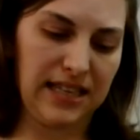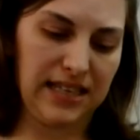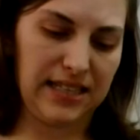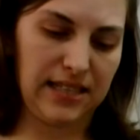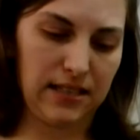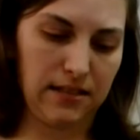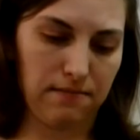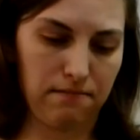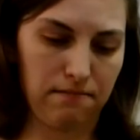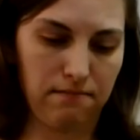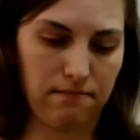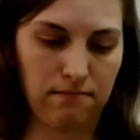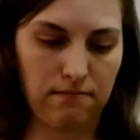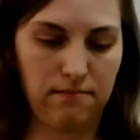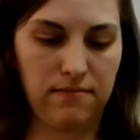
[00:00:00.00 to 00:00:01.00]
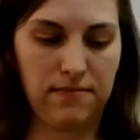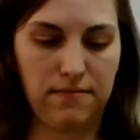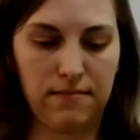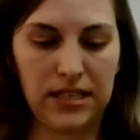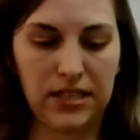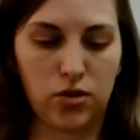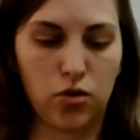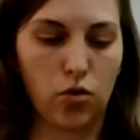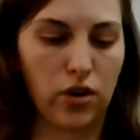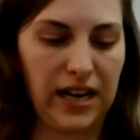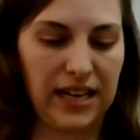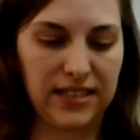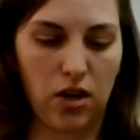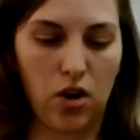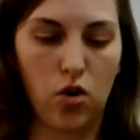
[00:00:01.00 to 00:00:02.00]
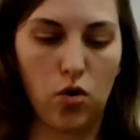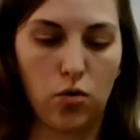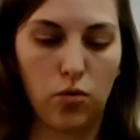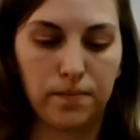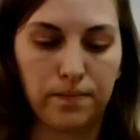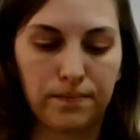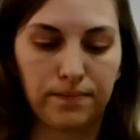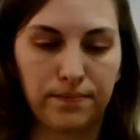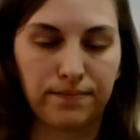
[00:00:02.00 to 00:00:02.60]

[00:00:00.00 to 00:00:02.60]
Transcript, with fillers: this this story as a whole?